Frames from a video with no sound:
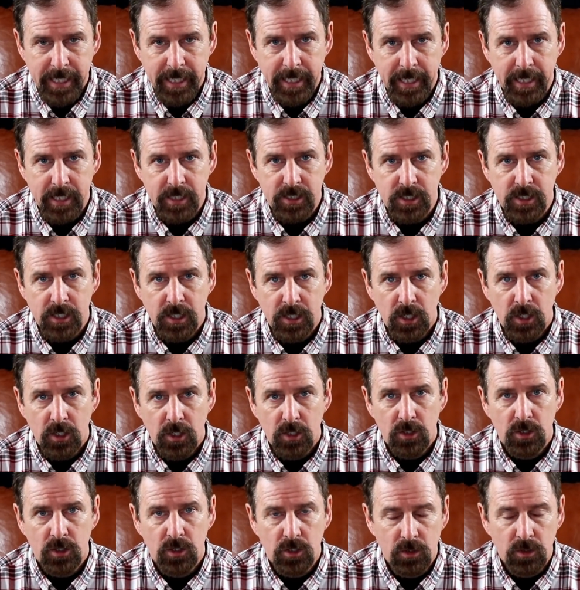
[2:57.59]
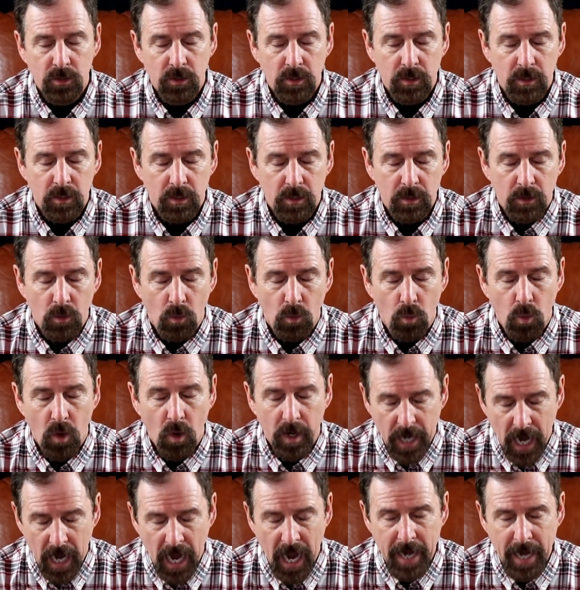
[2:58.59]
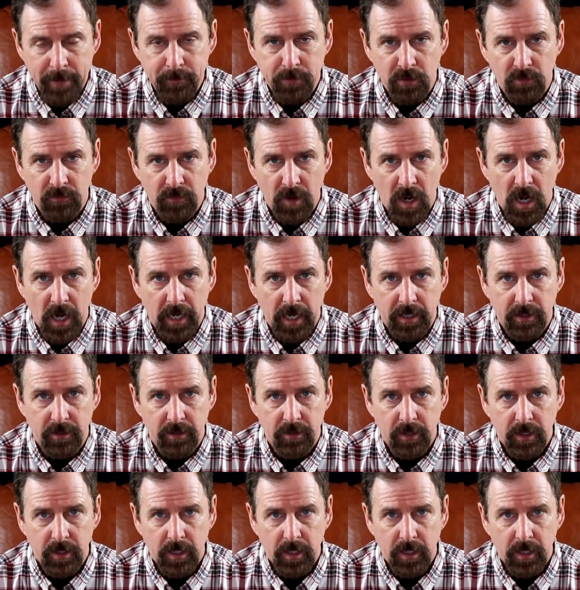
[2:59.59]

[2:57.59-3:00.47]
is what I provide,